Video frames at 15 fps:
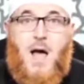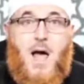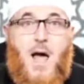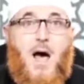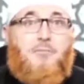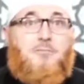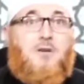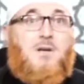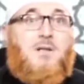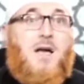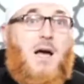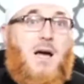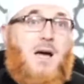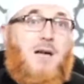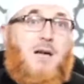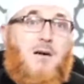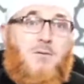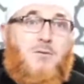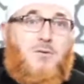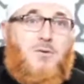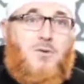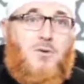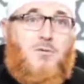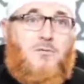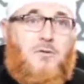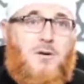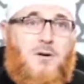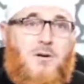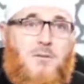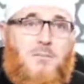After the iddah was
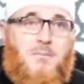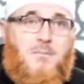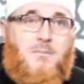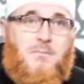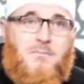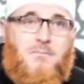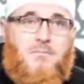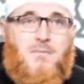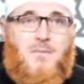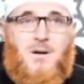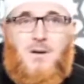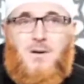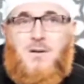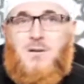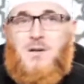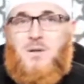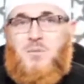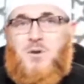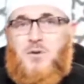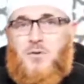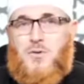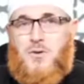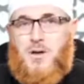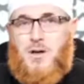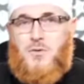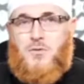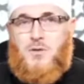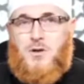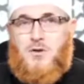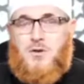over, you know, they've been talking
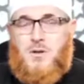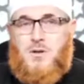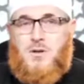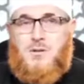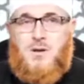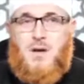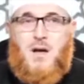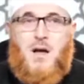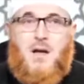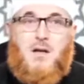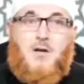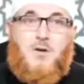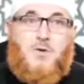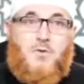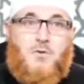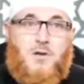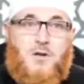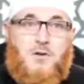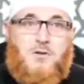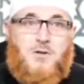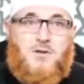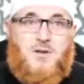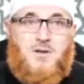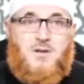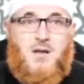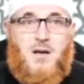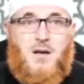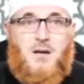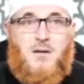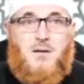to each other, and he showed interest and
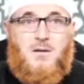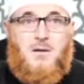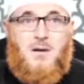said,